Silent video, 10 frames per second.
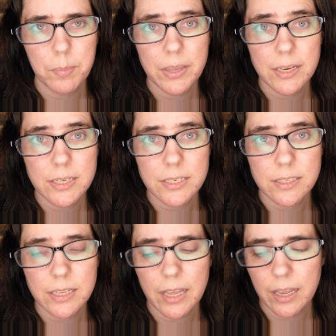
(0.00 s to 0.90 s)
Beat
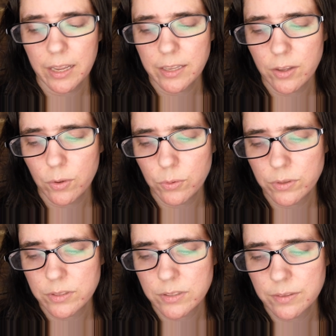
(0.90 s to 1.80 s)
the egg
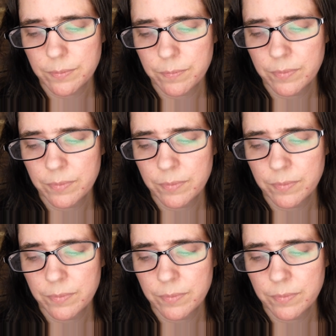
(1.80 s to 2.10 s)
yolks.